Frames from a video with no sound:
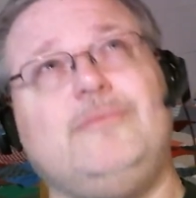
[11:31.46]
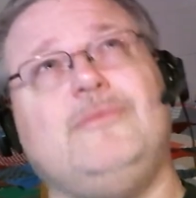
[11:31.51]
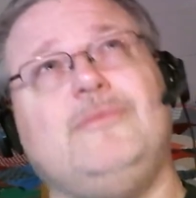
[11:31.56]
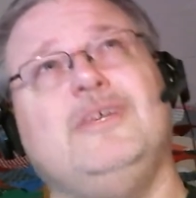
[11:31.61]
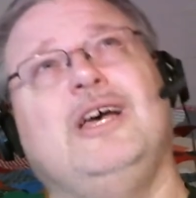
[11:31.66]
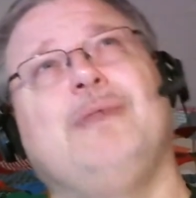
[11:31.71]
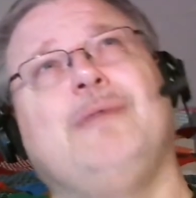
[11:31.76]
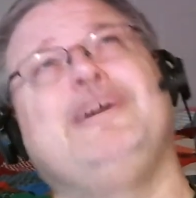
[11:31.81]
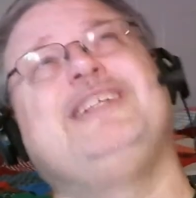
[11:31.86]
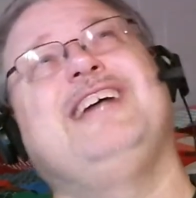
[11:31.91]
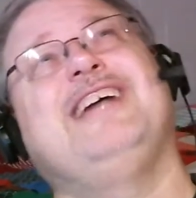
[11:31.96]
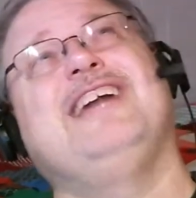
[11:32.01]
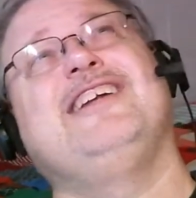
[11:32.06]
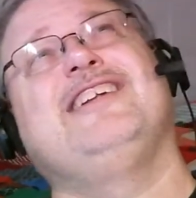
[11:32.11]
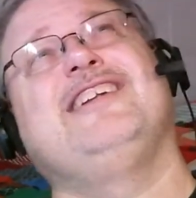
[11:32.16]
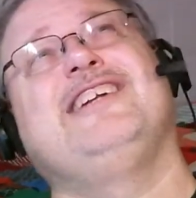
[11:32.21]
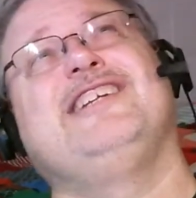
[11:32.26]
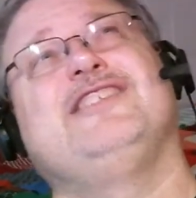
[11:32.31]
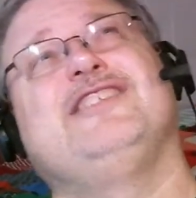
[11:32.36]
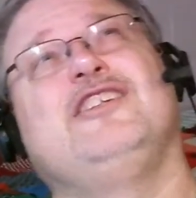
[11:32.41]
I mean,
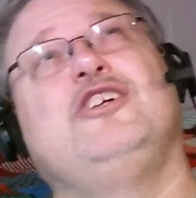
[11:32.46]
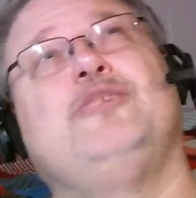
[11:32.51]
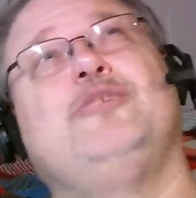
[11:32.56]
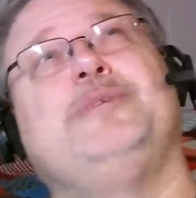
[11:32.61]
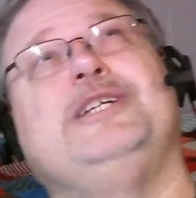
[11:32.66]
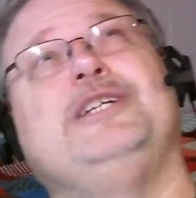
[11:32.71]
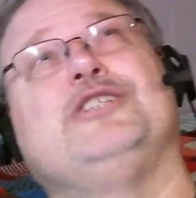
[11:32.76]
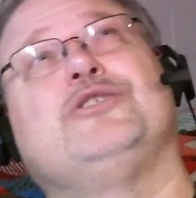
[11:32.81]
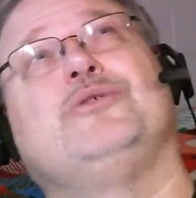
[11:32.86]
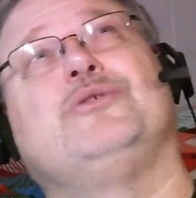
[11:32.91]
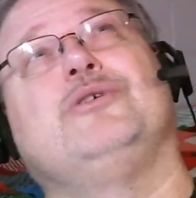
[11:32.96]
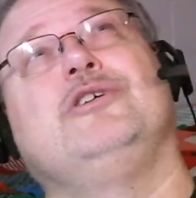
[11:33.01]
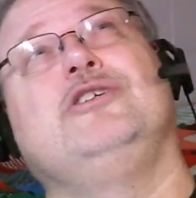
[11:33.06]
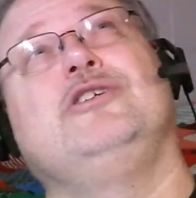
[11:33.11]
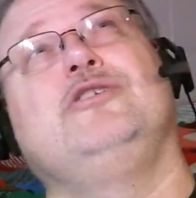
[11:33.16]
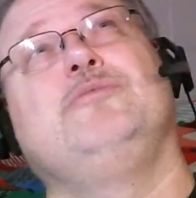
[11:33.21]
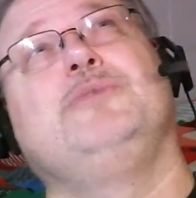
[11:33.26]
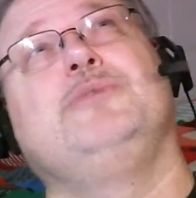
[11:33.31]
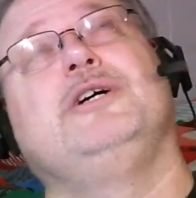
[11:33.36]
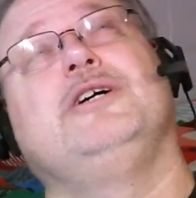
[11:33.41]
technically it's a little bitty
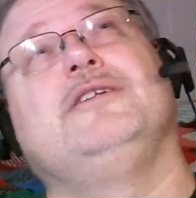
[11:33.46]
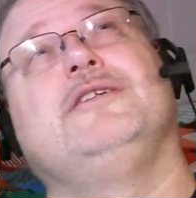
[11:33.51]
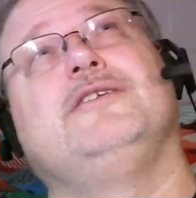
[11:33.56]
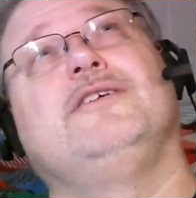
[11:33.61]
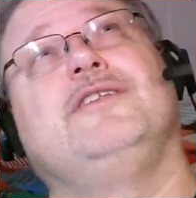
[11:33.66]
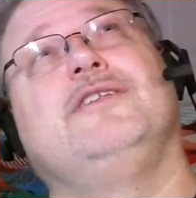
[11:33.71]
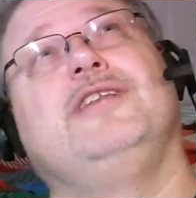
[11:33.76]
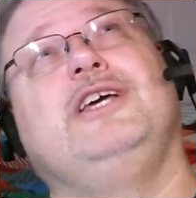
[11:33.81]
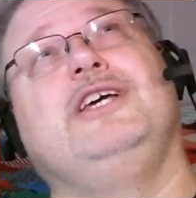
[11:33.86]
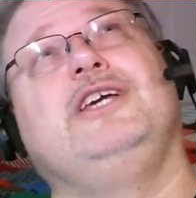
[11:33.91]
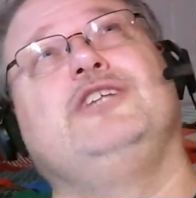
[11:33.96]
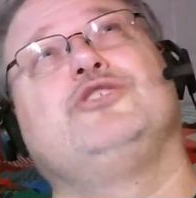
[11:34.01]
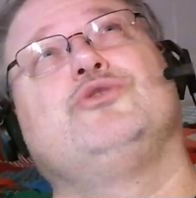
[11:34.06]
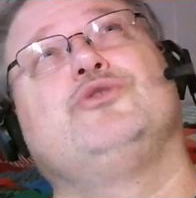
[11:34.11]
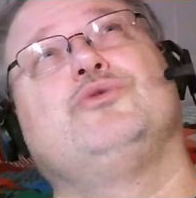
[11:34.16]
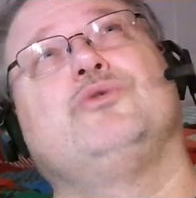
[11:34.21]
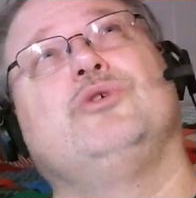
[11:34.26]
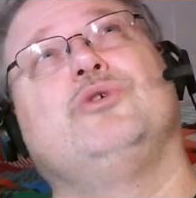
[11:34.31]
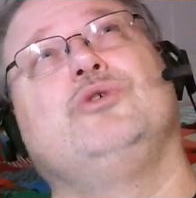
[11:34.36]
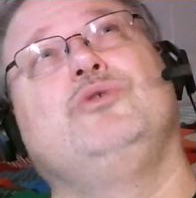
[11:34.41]
screw, but the
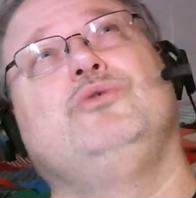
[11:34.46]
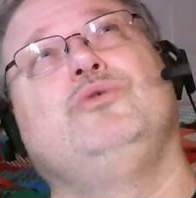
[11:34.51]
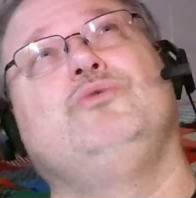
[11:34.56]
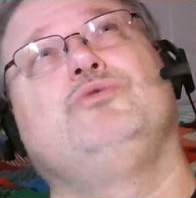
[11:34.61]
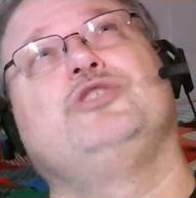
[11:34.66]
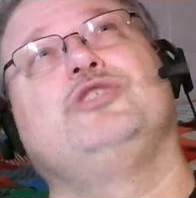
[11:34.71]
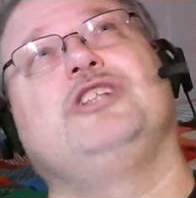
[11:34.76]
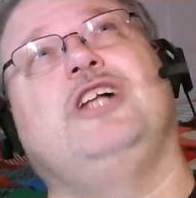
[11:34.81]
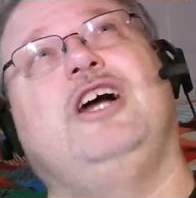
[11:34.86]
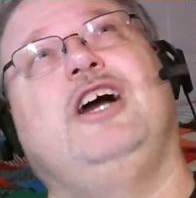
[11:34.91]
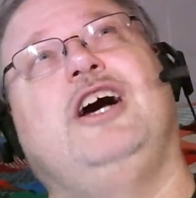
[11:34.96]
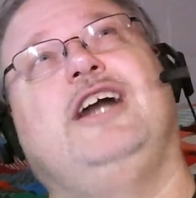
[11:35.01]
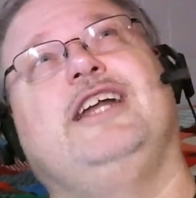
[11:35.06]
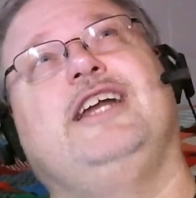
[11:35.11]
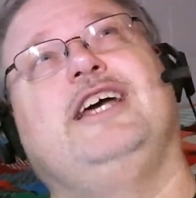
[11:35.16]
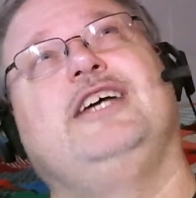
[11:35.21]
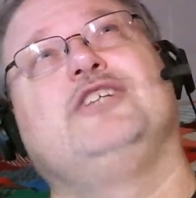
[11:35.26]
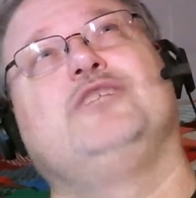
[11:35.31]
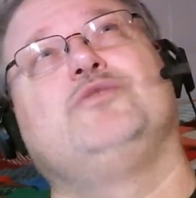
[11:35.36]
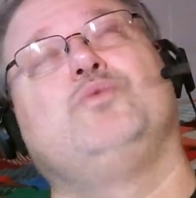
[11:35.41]
screw slot
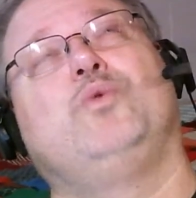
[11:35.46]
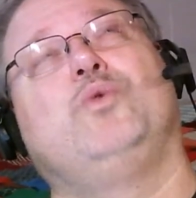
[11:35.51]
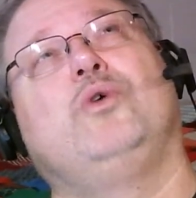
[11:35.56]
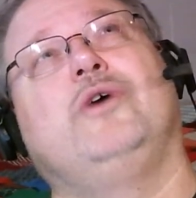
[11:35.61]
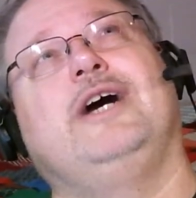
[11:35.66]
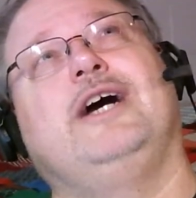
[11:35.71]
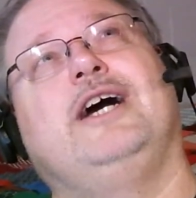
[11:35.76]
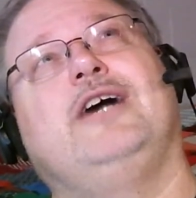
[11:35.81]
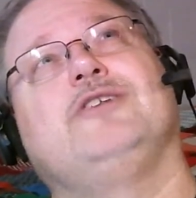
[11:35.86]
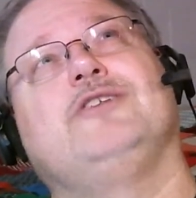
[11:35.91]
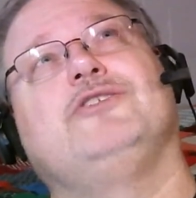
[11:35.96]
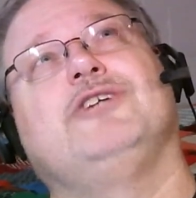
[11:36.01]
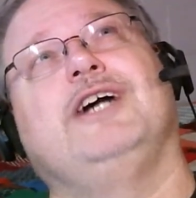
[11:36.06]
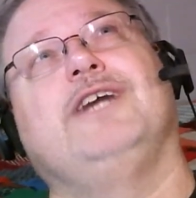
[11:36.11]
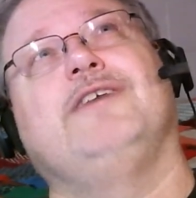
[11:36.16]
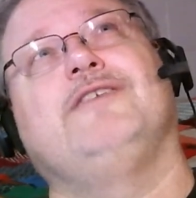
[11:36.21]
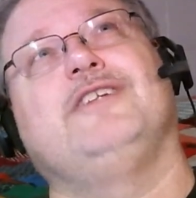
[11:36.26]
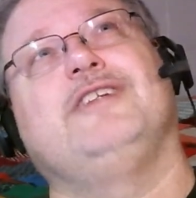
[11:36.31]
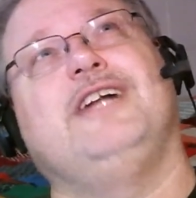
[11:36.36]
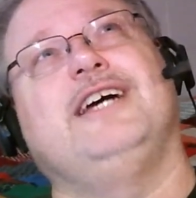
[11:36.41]
is wore out, so you
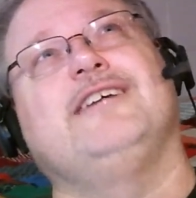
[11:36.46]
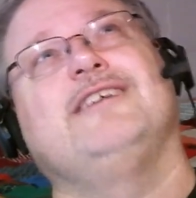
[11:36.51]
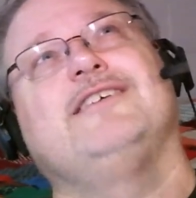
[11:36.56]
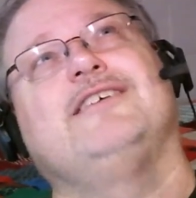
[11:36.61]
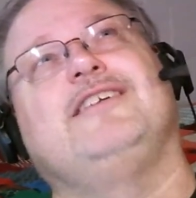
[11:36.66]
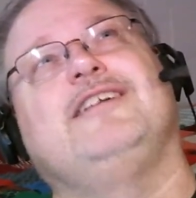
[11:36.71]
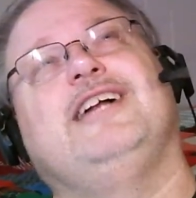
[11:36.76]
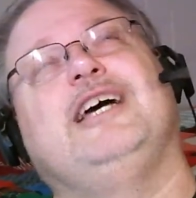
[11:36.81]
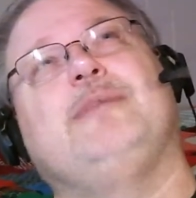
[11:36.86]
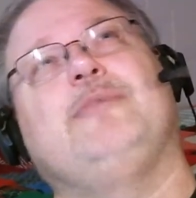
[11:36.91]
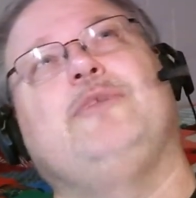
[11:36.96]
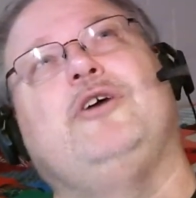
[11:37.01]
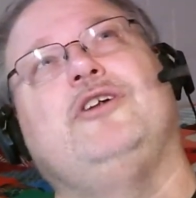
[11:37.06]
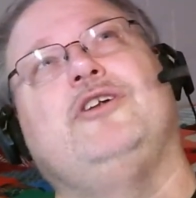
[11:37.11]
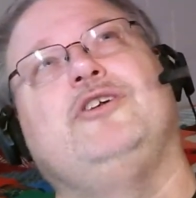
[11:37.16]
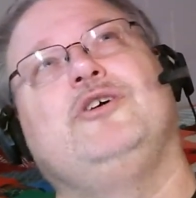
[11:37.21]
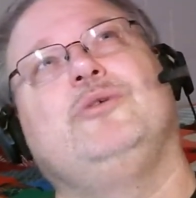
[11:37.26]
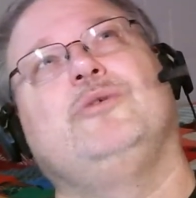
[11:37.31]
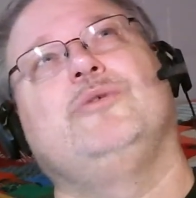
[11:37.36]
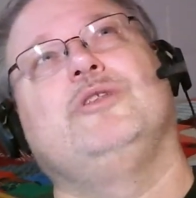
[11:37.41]
have to like clamp
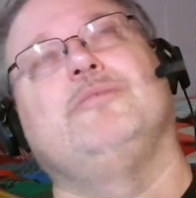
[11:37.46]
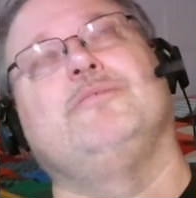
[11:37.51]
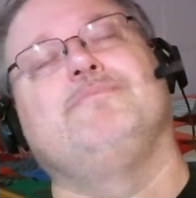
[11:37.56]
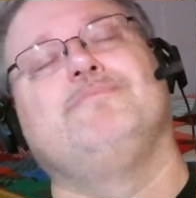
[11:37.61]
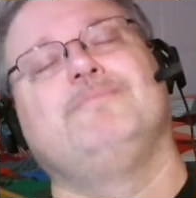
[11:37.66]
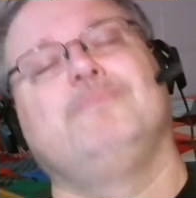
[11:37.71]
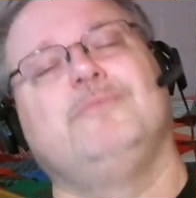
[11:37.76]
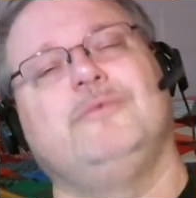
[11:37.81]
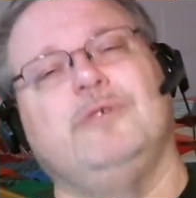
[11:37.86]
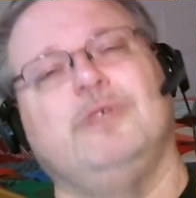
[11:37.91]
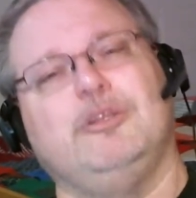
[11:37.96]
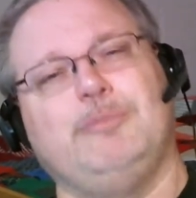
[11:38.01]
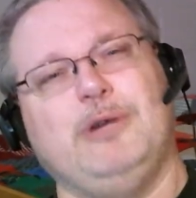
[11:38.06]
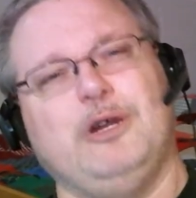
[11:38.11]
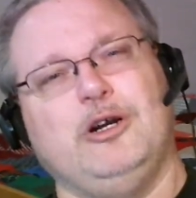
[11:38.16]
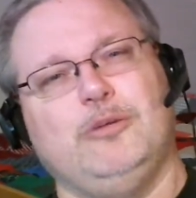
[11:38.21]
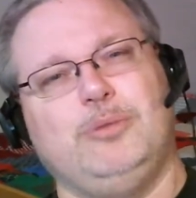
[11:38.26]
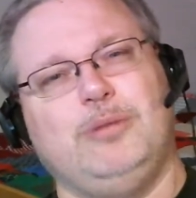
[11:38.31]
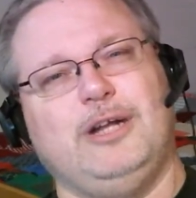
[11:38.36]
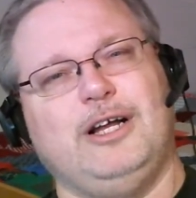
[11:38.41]
onto it with a
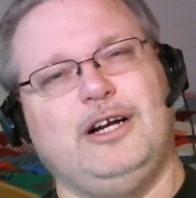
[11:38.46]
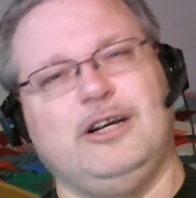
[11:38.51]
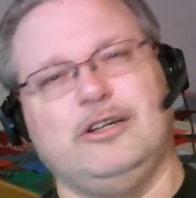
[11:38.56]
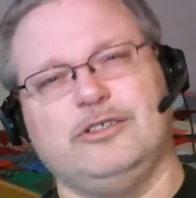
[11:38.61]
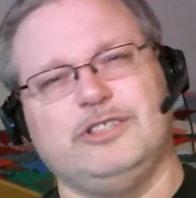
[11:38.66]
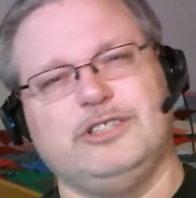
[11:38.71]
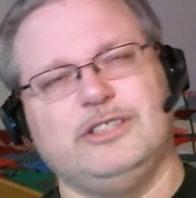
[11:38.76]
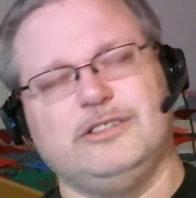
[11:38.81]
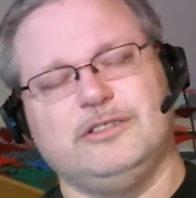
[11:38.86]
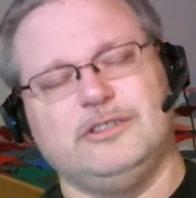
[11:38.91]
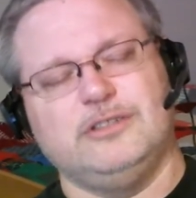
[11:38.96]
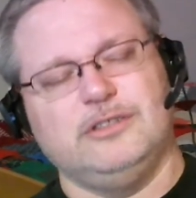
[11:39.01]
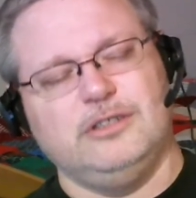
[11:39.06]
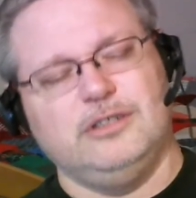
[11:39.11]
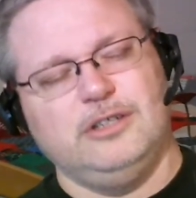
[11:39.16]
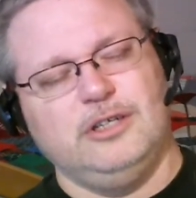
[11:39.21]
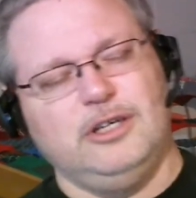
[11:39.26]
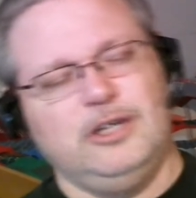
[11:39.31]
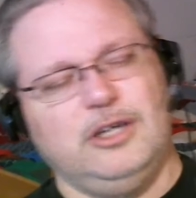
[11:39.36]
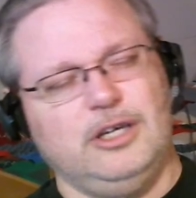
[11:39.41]
pair of pliers.
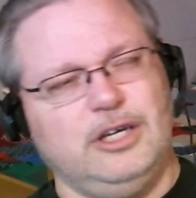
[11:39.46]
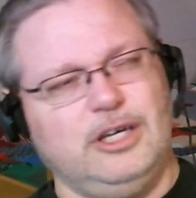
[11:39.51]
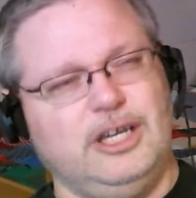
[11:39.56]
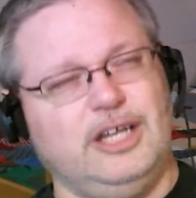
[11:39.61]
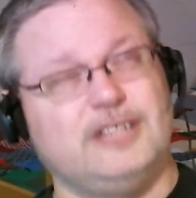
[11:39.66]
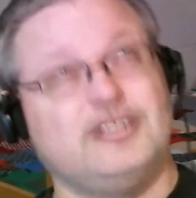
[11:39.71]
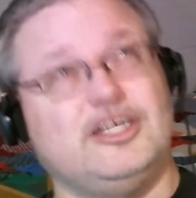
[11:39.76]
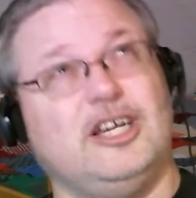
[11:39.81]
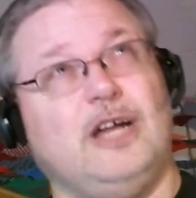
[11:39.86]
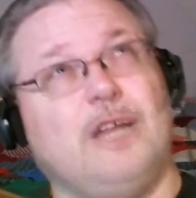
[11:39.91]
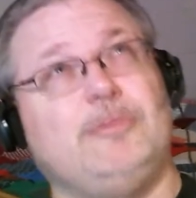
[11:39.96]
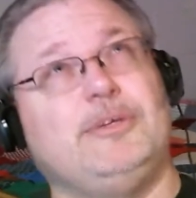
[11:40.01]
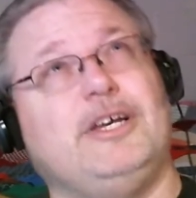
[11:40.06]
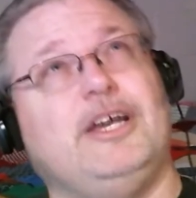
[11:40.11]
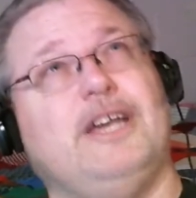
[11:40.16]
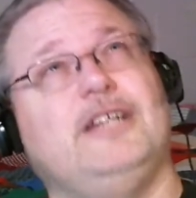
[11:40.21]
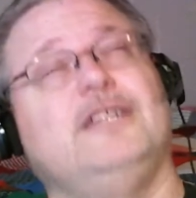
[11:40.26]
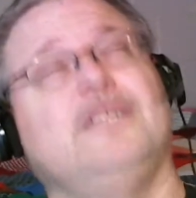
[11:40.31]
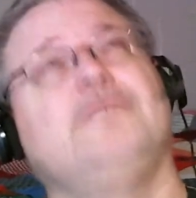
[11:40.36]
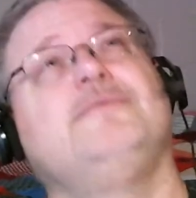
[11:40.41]
It's
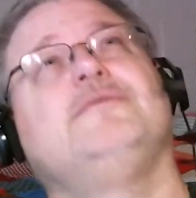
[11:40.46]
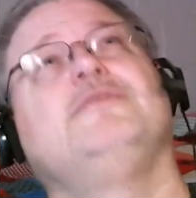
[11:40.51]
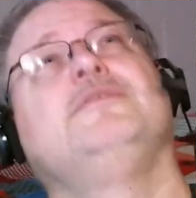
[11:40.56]
complicated.